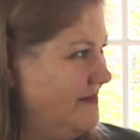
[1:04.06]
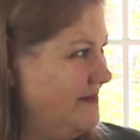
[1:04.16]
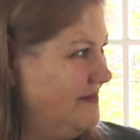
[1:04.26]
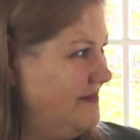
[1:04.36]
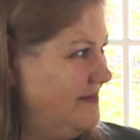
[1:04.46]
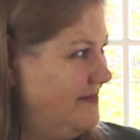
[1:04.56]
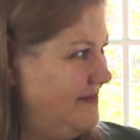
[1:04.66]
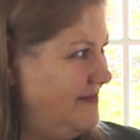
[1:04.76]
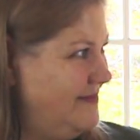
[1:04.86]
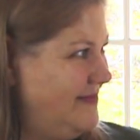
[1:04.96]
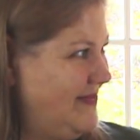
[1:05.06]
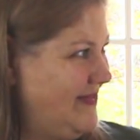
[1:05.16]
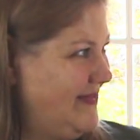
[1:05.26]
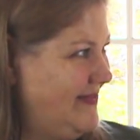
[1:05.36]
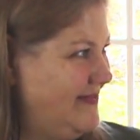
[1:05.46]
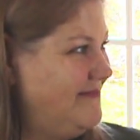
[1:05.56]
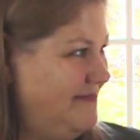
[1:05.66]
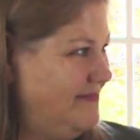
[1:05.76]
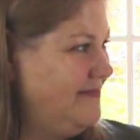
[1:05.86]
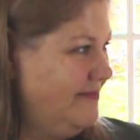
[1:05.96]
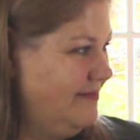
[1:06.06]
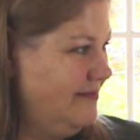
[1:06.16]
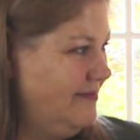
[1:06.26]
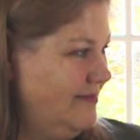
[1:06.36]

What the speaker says: This person isn't speaking.